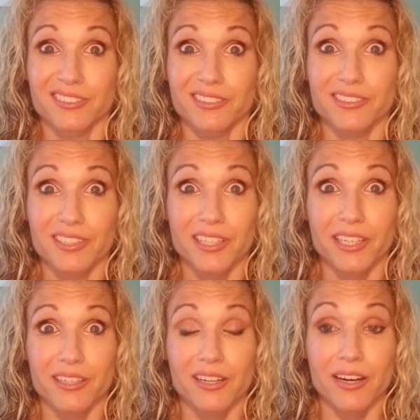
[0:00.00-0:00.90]
It's
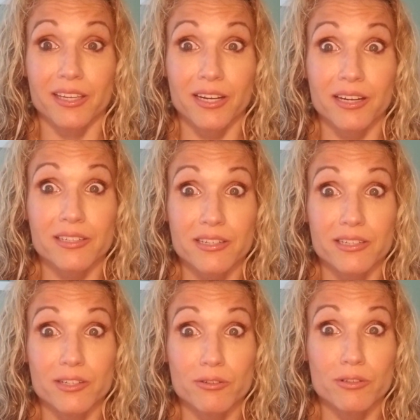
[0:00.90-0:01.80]
like, I can
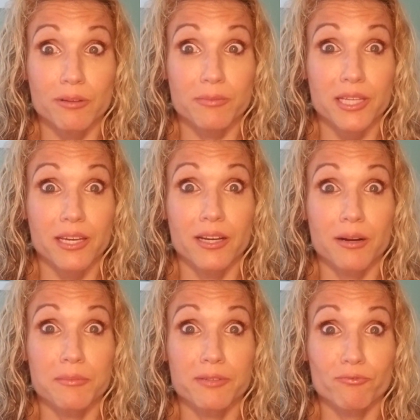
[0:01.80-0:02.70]
actually do something, and
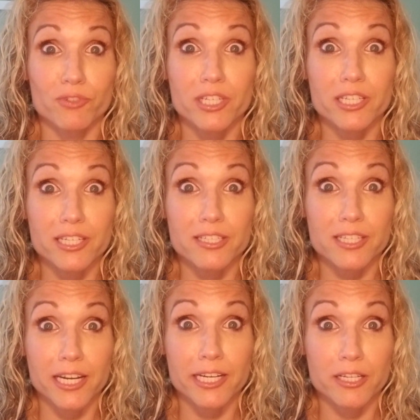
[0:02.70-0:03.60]
I'm really
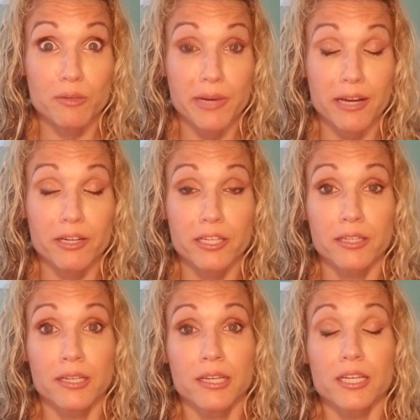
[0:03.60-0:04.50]
excited about it.
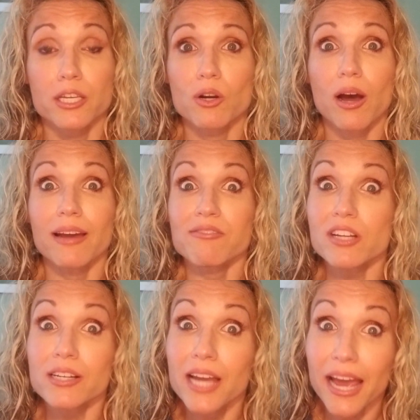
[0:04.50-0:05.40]
I've
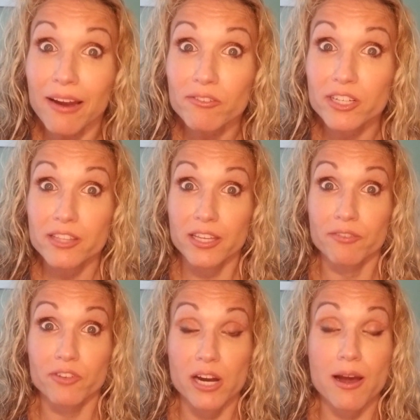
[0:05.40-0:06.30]
done
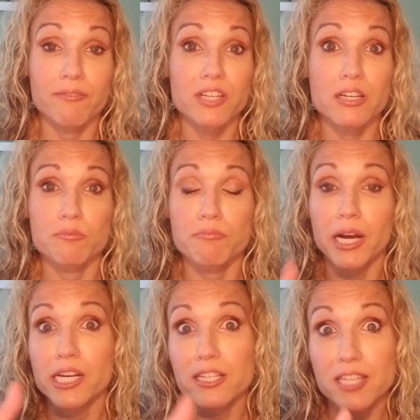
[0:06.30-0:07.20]
everything for him. I've done
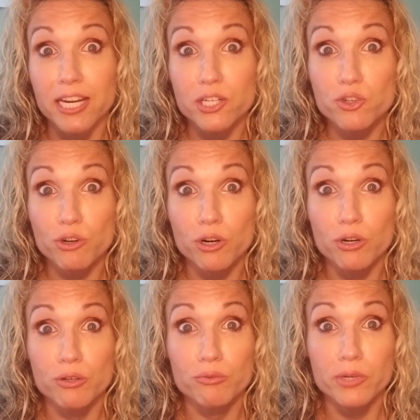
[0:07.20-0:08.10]

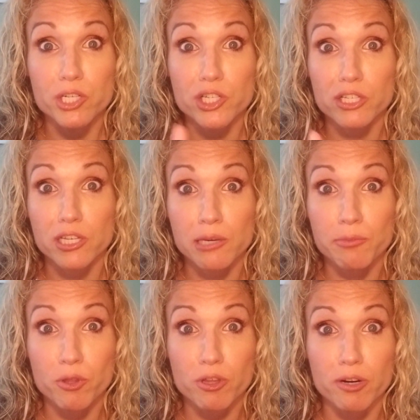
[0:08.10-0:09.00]
mitoxantrone, which is a
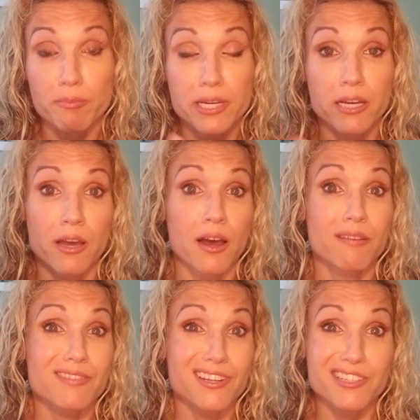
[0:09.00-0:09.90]
chemotherapy. Done